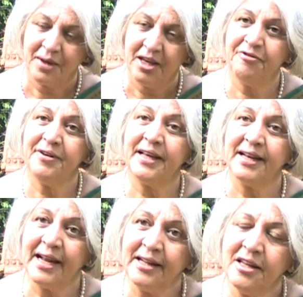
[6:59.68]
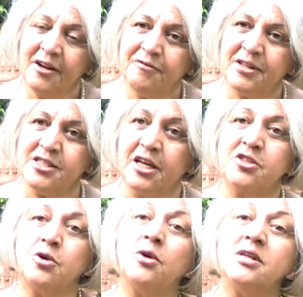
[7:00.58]
if we can get the
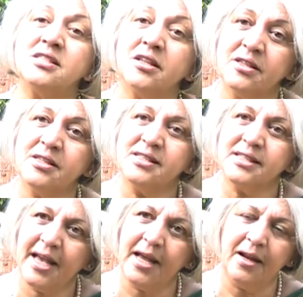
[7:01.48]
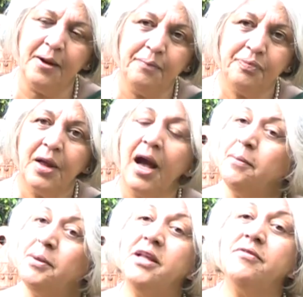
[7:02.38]
infrastructure on a certain scale,
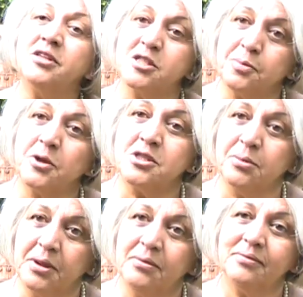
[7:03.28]
I believe it is possible.